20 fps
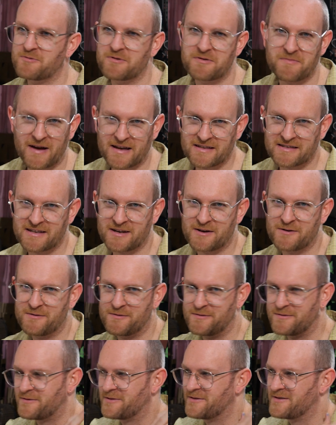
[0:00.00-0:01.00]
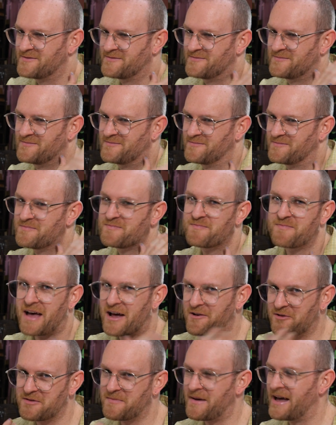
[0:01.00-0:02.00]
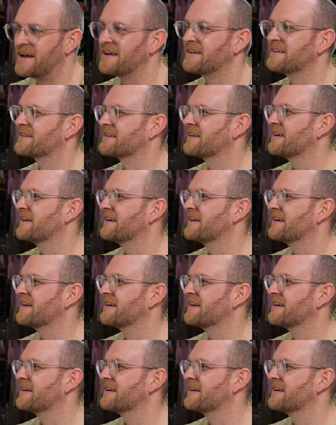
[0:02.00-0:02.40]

with myself. Pat on the back.